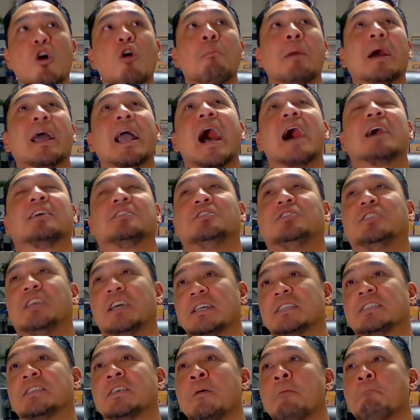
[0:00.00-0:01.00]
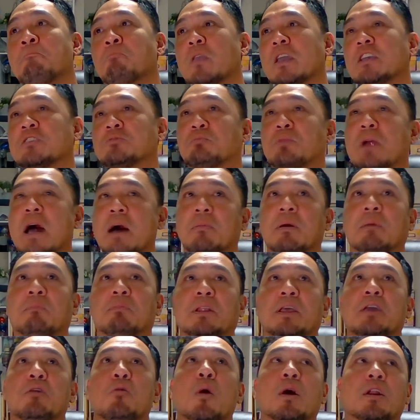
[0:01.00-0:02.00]
Oh my gosh, this is
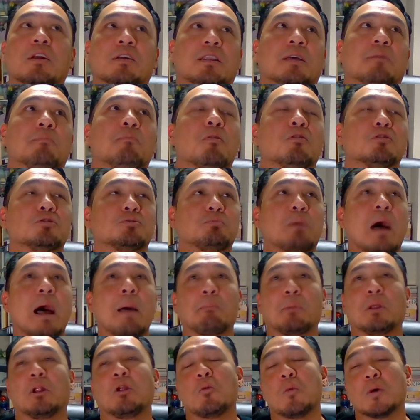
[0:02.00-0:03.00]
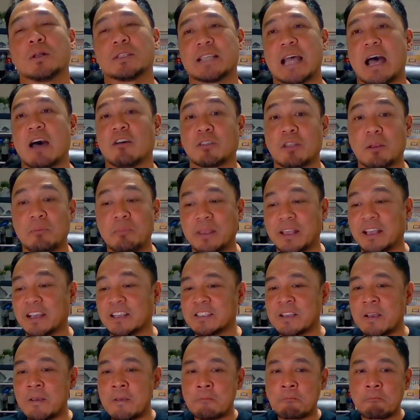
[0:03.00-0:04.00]
probably one of the most popular ones out there,
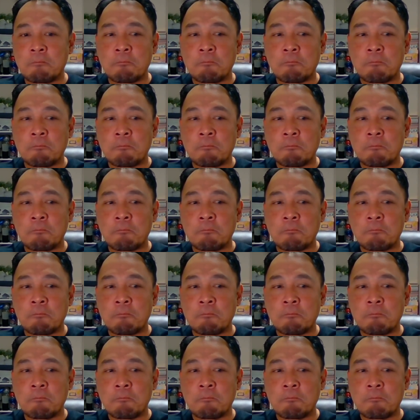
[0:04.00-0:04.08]
because